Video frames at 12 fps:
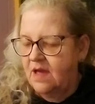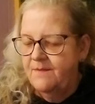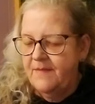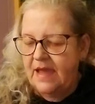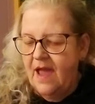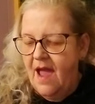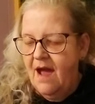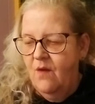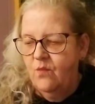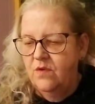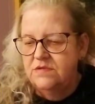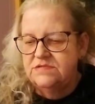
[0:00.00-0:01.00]
coming
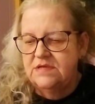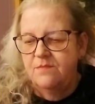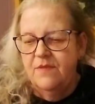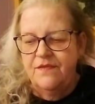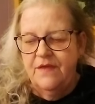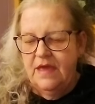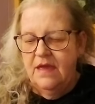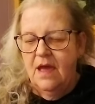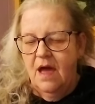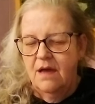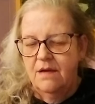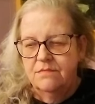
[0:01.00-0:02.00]
out with some of the